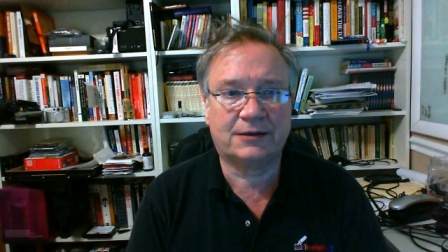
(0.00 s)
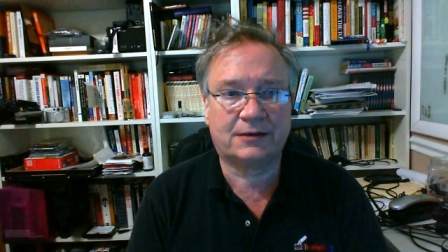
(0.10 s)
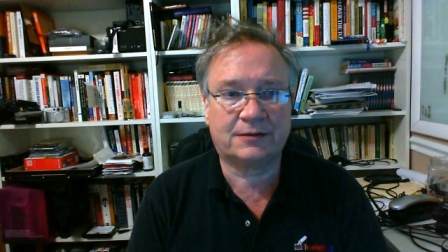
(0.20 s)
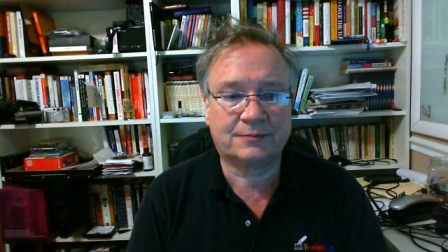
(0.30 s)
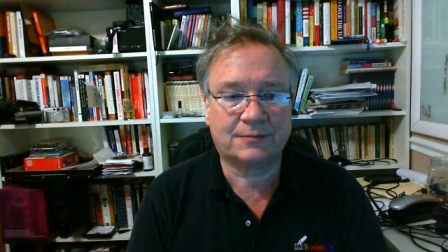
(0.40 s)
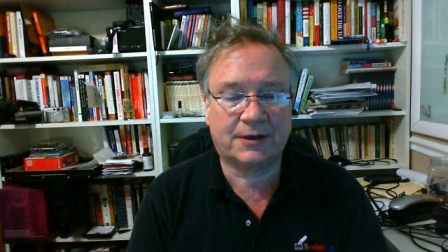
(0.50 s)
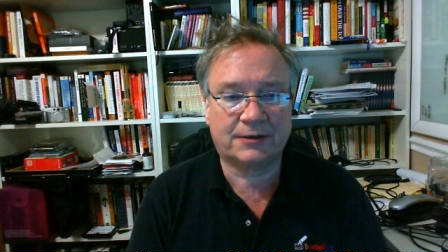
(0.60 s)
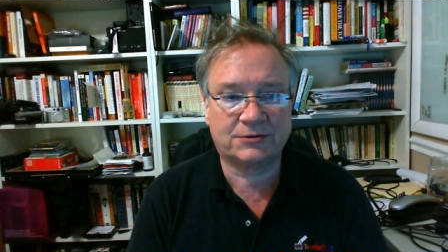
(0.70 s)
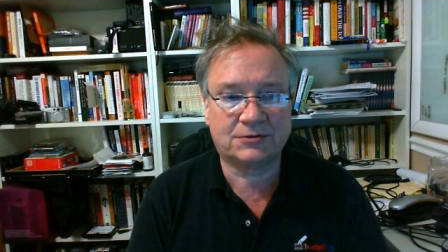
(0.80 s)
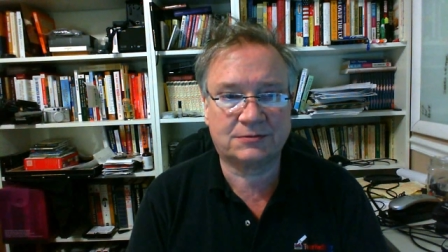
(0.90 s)

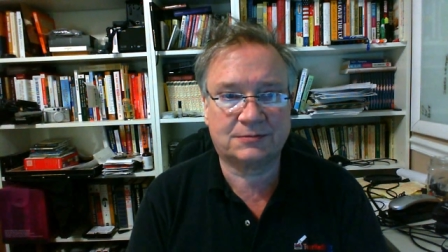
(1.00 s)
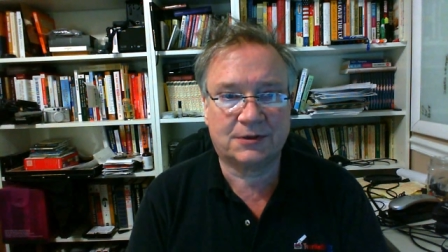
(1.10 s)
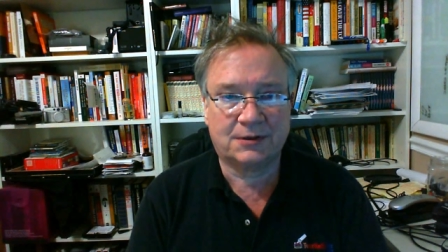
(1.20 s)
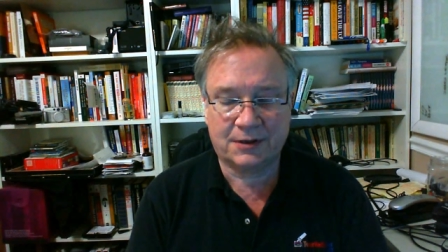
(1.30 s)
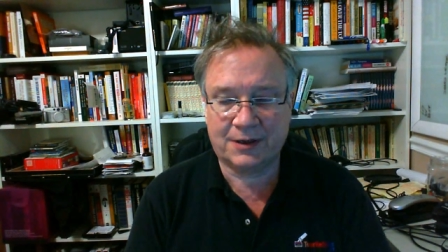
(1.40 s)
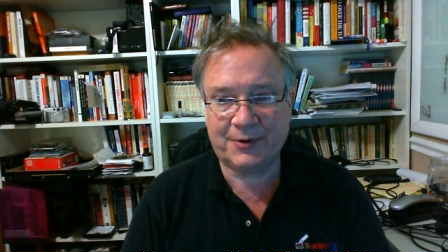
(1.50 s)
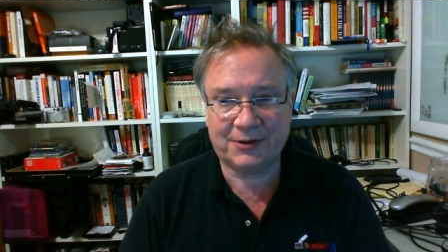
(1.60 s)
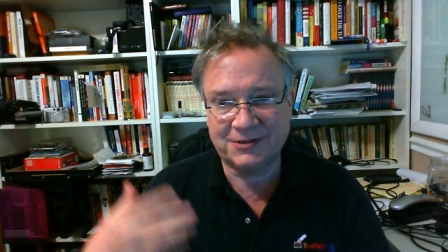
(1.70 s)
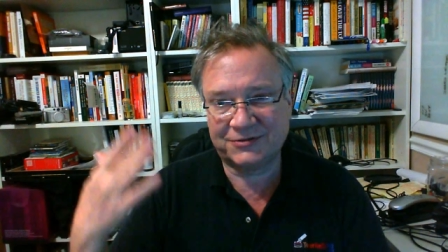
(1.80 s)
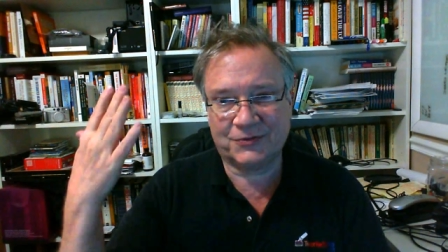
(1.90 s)
I
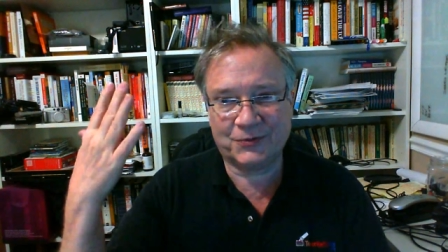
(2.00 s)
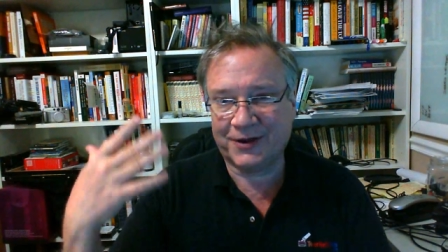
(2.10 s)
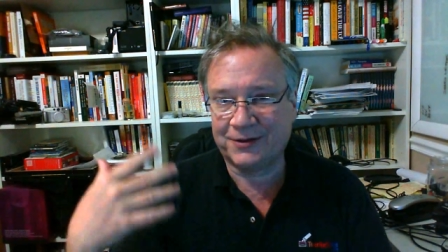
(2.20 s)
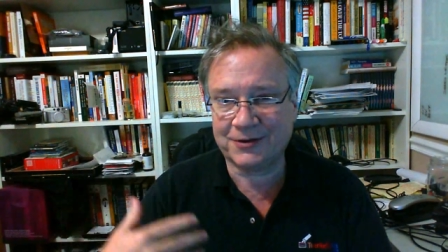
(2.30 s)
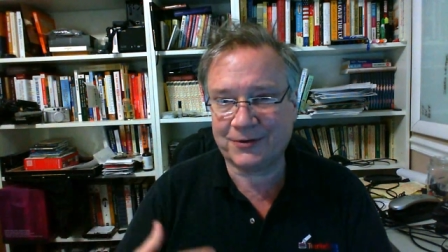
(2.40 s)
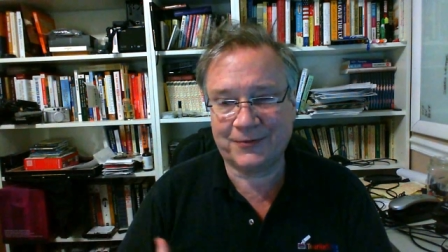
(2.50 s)
apologize for the way I look.